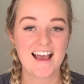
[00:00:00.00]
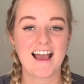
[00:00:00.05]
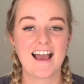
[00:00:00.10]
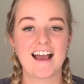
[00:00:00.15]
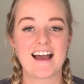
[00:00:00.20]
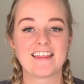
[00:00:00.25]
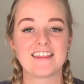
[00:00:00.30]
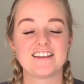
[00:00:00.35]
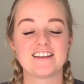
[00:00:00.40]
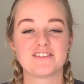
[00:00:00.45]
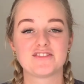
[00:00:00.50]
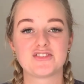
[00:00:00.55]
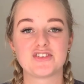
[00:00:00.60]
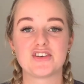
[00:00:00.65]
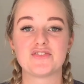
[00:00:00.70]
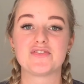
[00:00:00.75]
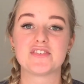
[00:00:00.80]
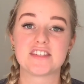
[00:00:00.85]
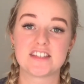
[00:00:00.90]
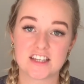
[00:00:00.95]
And then you have to do
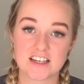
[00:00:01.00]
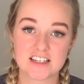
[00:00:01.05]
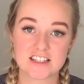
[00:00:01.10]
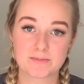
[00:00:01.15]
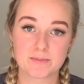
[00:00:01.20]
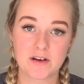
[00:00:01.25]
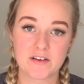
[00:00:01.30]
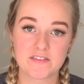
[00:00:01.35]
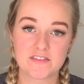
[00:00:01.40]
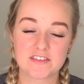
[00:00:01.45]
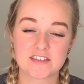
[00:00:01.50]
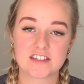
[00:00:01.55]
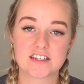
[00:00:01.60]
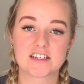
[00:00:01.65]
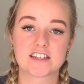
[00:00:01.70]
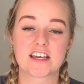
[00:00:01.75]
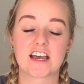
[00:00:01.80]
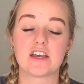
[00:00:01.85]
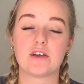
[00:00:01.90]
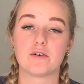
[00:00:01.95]
it for 6 months
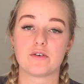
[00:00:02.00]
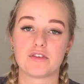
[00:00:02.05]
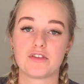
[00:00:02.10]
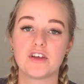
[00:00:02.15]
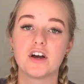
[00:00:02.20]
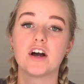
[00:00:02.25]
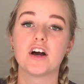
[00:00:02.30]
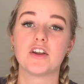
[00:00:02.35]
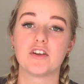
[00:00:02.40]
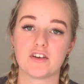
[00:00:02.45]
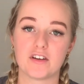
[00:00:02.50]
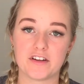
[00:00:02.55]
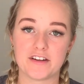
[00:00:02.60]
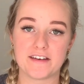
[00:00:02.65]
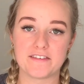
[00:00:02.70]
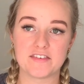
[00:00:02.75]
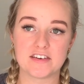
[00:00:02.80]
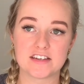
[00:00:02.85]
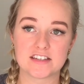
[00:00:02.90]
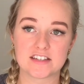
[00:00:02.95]
to get your third holiday
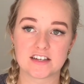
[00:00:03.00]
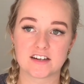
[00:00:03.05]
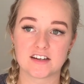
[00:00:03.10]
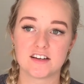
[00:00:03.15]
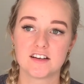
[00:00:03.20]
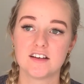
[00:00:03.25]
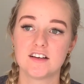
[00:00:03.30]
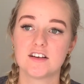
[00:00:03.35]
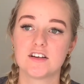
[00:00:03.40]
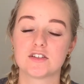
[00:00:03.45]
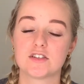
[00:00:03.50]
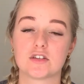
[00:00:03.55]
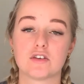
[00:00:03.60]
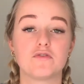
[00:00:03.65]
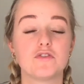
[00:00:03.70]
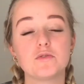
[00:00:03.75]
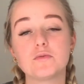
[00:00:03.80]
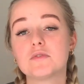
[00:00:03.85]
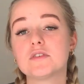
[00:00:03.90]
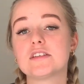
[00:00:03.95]
visa. So if
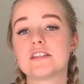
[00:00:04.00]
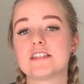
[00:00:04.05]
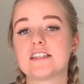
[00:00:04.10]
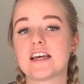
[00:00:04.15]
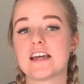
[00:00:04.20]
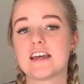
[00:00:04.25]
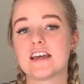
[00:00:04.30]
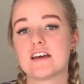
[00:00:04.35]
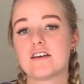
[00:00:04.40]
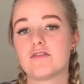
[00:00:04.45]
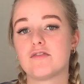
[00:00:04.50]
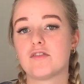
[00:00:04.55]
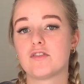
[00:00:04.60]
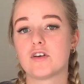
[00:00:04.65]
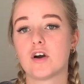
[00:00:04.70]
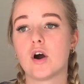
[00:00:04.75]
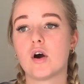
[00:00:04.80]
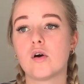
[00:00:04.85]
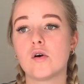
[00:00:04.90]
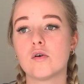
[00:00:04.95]
you want to stay here for the
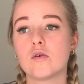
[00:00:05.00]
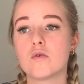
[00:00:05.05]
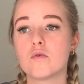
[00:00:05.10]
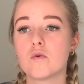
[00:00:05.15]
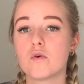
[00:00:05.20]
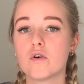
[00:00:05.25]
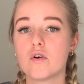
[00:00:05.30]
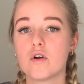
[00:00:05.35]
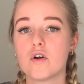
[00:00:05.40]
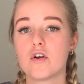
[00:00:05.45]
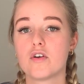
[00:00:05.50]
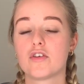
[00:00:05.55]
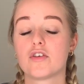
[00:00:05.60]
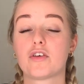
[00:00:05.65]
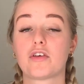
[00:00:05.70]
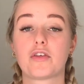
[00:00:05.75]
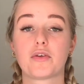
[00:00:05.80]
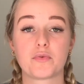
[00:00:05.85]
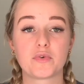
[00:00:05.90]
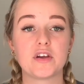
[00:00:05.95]
whole
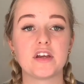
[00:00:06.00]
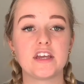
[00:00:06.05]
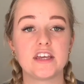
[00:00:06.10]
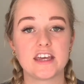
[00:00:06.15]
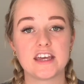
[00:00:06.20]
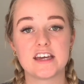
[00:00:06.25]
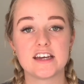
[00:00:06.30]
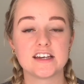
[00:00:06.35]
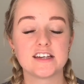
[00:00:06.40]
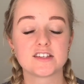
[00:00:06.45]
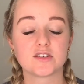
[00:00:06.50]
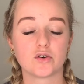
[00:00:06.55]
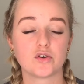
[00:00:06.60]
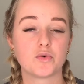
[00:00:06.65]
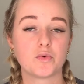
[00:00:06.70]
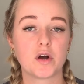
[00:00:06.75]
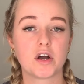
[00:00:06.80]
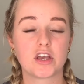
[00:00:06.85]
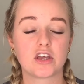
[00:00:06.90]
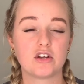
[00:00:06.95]
3 years on a
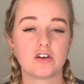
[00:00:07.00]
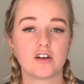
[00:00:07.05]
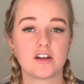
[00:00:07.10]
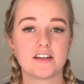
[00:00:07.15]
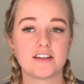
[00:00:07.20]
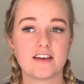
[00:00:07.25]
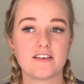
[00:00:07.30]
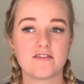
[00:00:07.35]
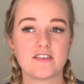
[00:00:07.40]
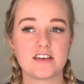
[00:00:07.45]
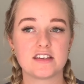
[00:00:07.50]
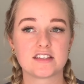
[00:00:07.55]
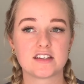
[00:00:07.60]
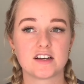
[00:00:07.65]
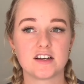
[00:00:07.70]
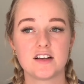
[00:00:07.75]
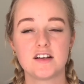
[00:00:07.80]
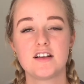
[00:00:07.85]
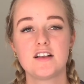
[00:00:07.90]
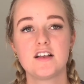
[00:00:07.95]
working holiday
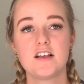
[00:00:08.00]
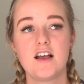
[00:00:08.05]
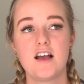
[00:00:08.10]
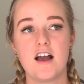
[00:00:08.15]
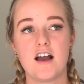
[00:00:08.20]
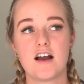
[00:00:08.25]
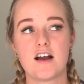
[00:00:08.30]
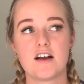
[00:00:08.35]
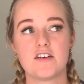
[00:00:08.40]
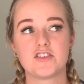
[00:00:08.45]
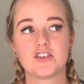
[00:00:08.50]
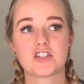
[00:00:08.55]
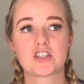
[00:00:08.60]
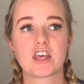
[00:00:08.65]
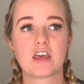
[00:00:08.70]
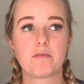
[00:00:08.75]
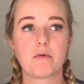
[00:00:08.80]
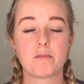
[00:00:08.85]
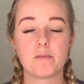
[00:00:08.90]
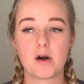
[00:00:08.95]
visa, just
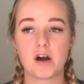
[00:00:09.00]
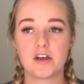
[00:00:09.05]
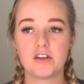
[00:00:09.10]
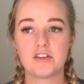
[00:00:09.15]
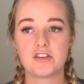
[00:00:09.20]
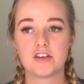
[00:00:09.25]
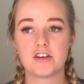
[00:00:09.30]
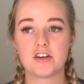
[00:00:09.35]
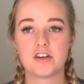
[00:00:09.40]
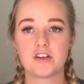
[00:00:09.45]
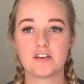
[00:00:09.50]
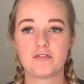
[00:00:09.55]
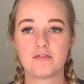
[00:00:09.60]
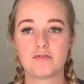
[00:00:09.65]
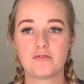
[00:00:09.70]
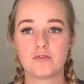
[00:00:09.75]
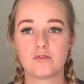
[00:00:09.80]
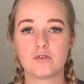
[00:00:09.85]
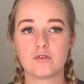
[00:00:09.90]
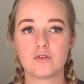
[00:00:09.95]
keep in mind that
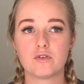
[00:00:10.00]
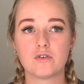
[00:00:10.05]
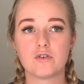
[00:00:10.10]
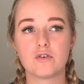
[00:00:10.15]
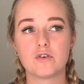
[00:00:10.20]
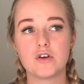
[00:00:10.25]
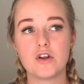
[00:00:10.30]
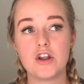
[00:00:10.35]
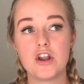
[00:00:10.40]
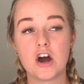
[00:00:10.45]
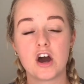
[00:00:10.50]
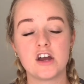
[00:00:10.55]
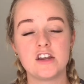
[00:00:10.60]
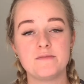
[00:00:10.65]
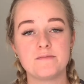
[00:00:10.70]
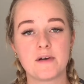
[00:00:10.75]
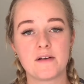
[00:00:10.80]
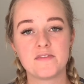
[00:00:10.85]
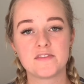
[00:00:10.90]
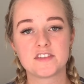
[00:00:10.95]
for 9
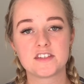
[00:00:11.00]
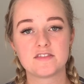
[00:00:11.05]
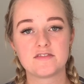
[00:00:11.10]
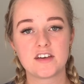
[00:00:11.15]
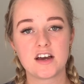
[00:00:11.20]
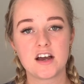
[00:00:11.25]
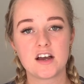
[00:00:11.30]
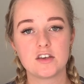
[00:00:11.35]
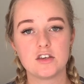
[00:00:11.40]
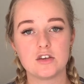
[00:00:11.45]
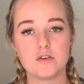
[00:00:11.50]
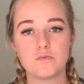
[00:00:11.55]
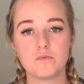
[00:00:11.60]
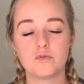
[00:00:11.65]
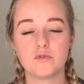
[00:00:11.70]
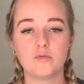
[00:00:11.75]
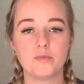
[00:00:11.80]
months of that, you will